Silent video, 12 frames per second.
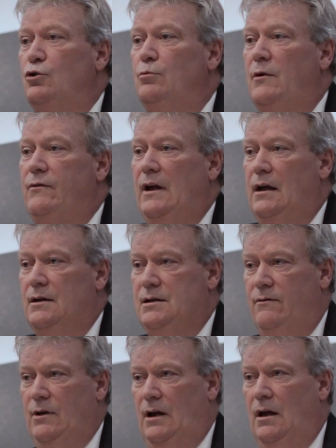room of
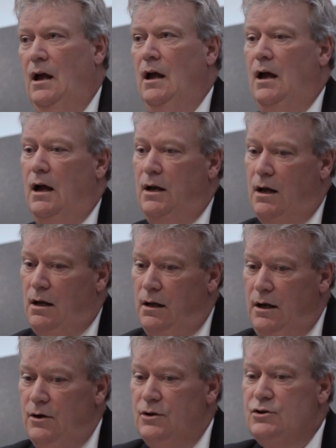negativity, and it
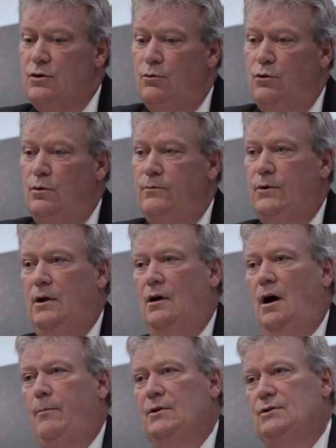clears the room for
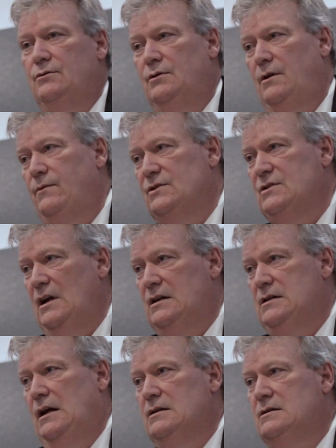the opportunity for
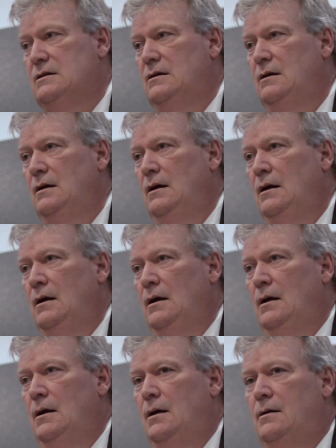success.
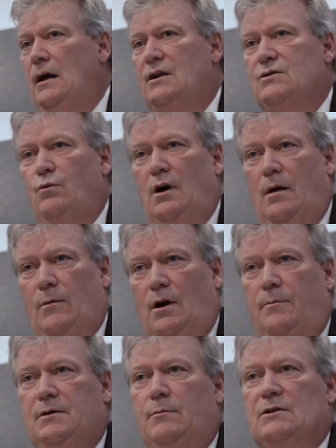That's why I'm
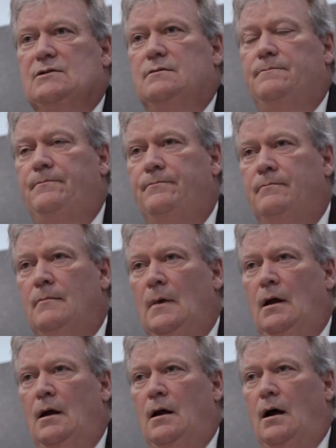an optimist.
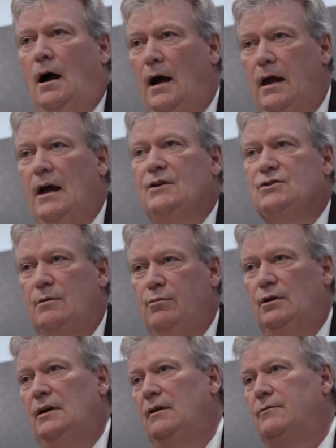I actually
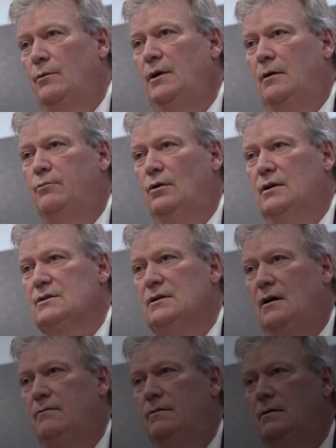believe that we can pull
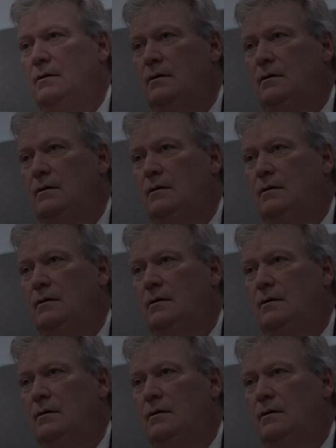this off.